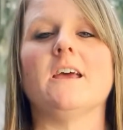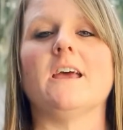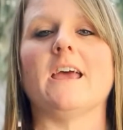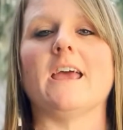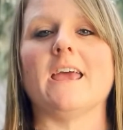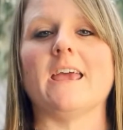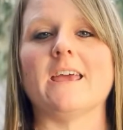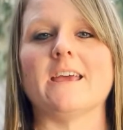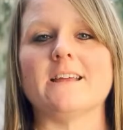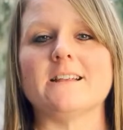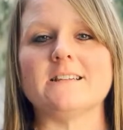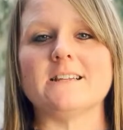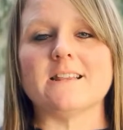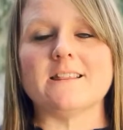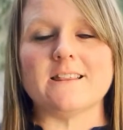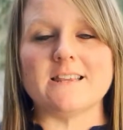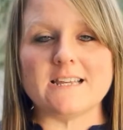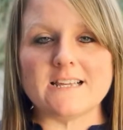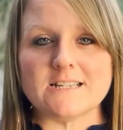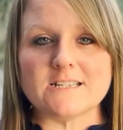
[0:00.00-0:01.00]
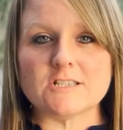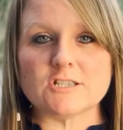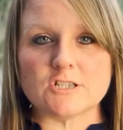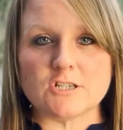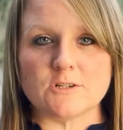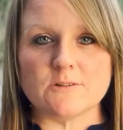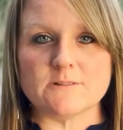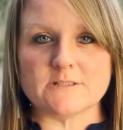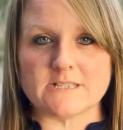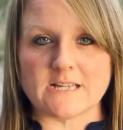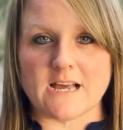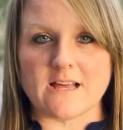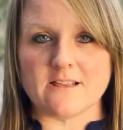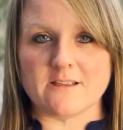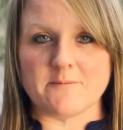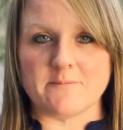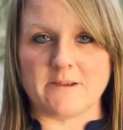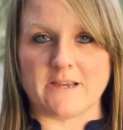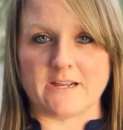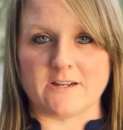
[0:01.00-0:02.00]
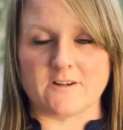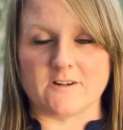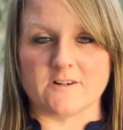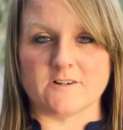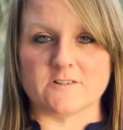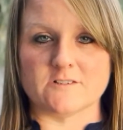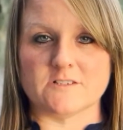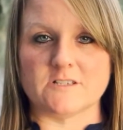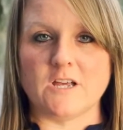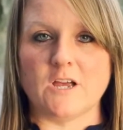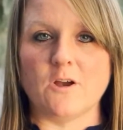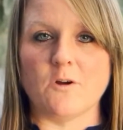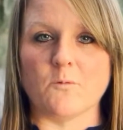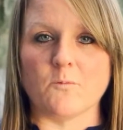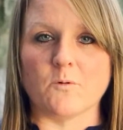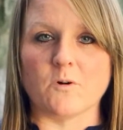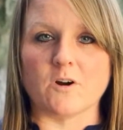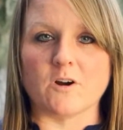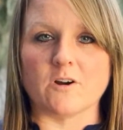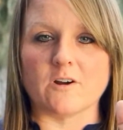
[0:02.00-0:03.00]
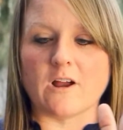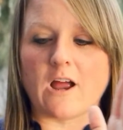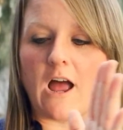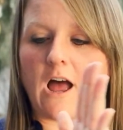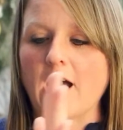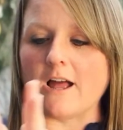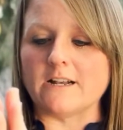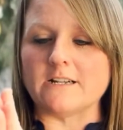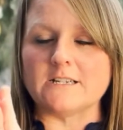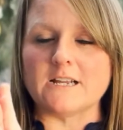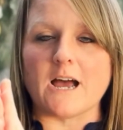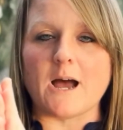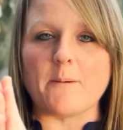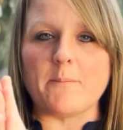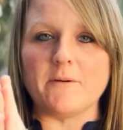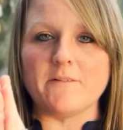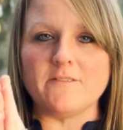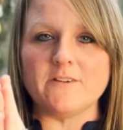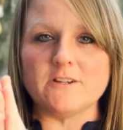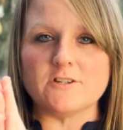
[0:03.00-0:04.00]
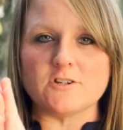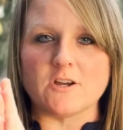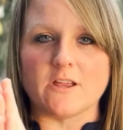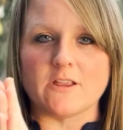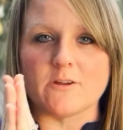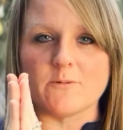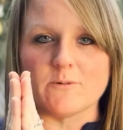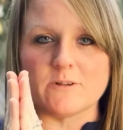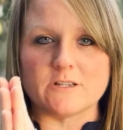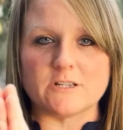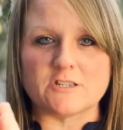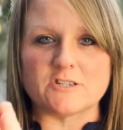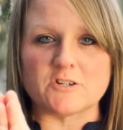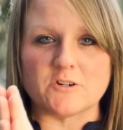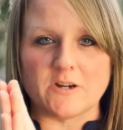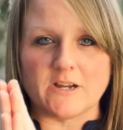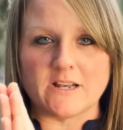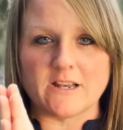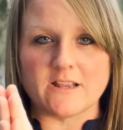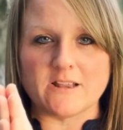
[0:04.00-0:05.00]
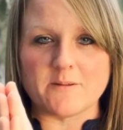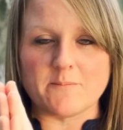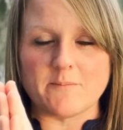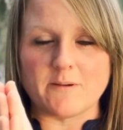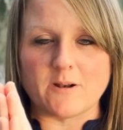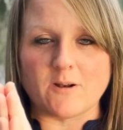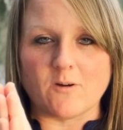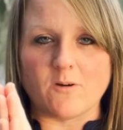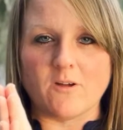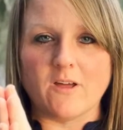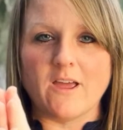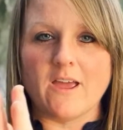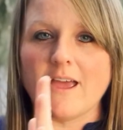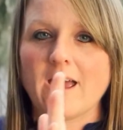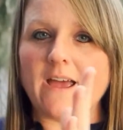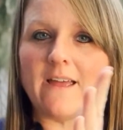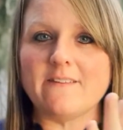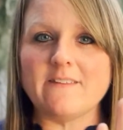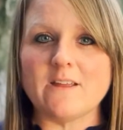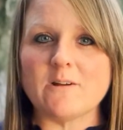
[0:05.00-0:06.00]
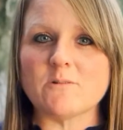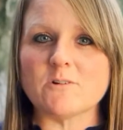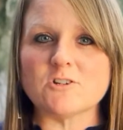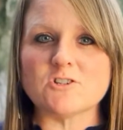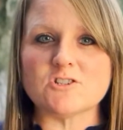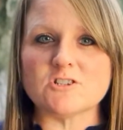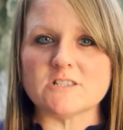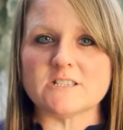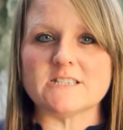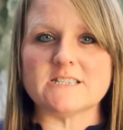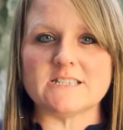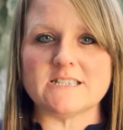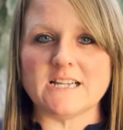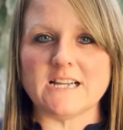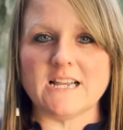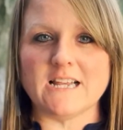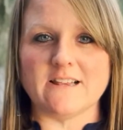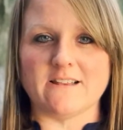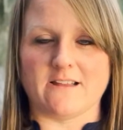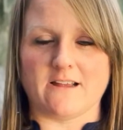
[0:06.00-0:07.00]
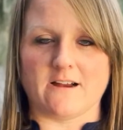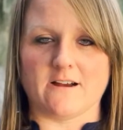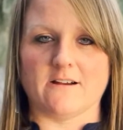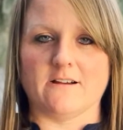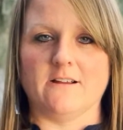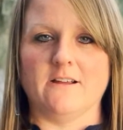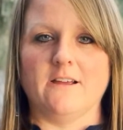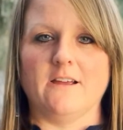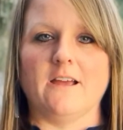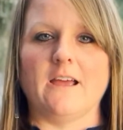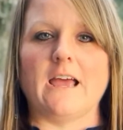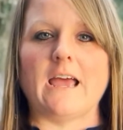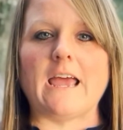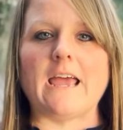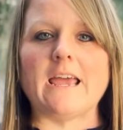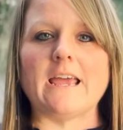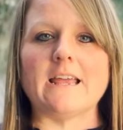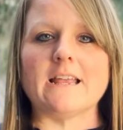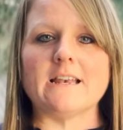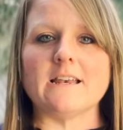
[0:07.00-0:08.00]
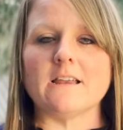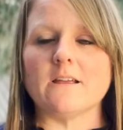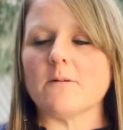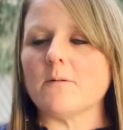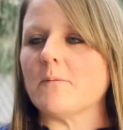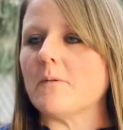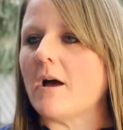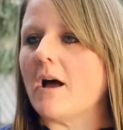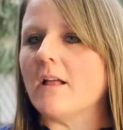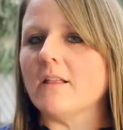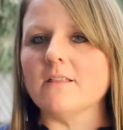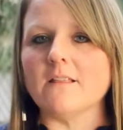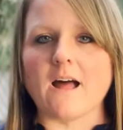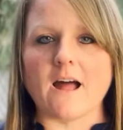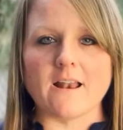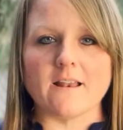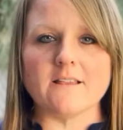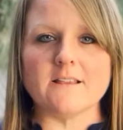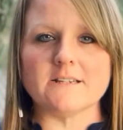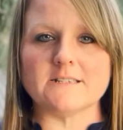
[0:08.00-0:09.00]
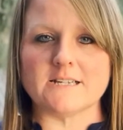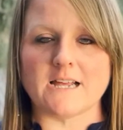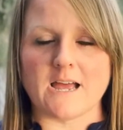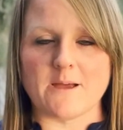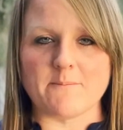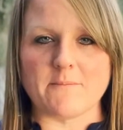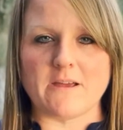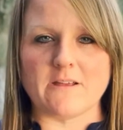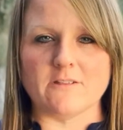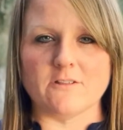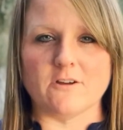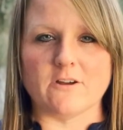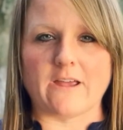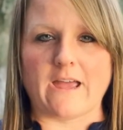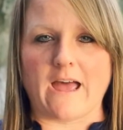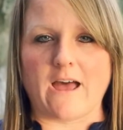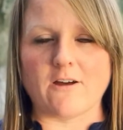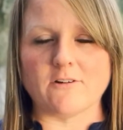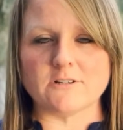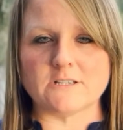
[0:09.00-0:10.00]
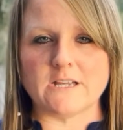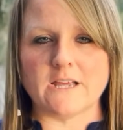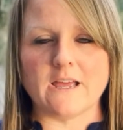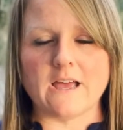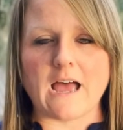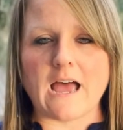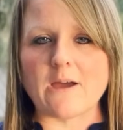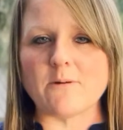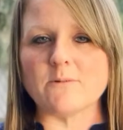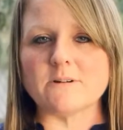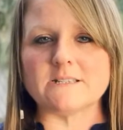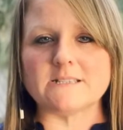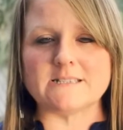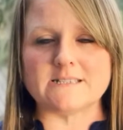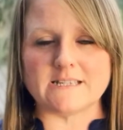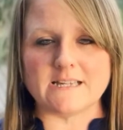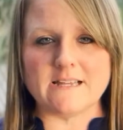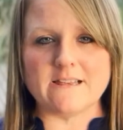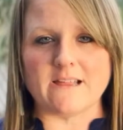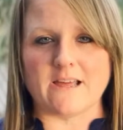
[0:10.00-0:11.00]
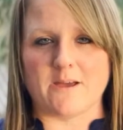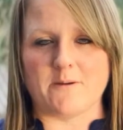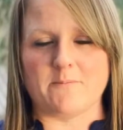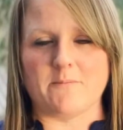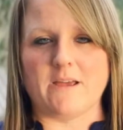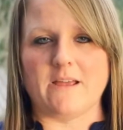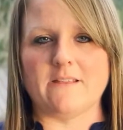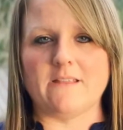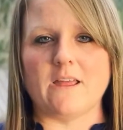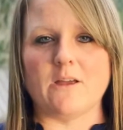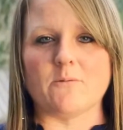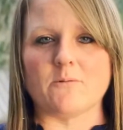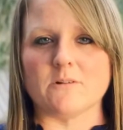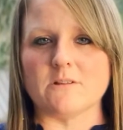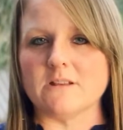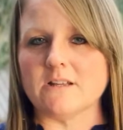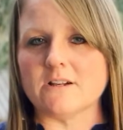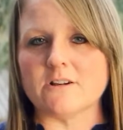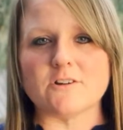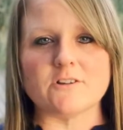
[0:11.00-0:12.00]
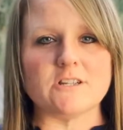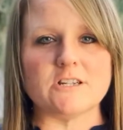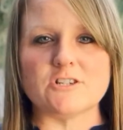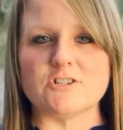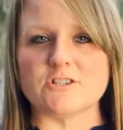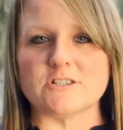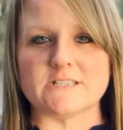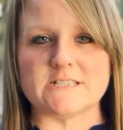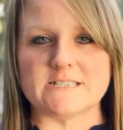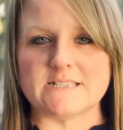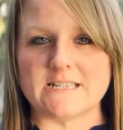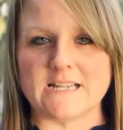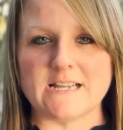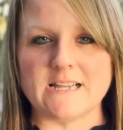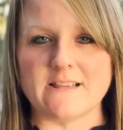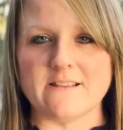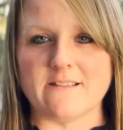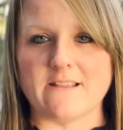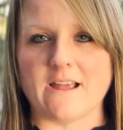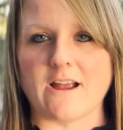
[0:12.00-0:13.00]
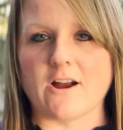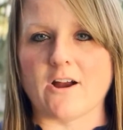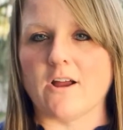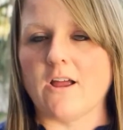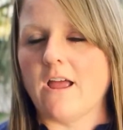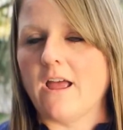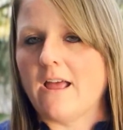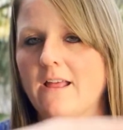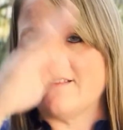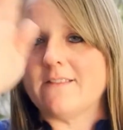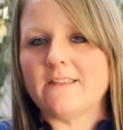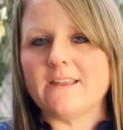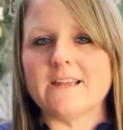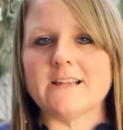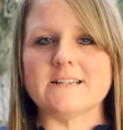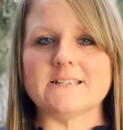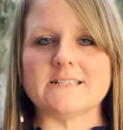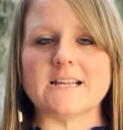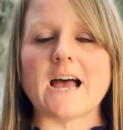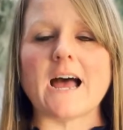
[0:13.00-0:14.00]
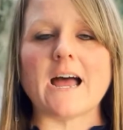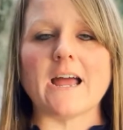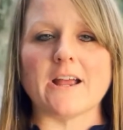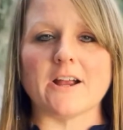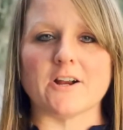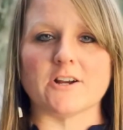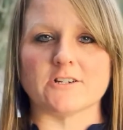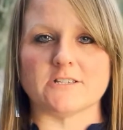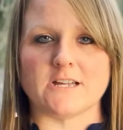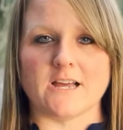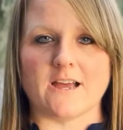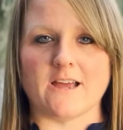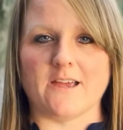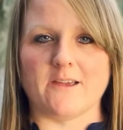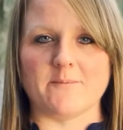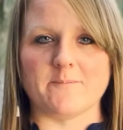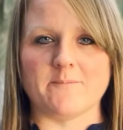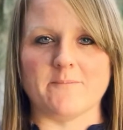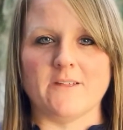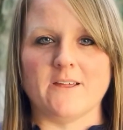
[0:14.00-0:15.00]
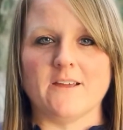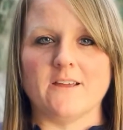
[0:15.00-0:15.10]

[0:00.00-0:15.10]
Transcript: And these two salamanders were on top of each other with the screen in the middle, and they were just sitting there. And a lot of the time I'd look out, I would see them, and they were literally just sitting there the entire time.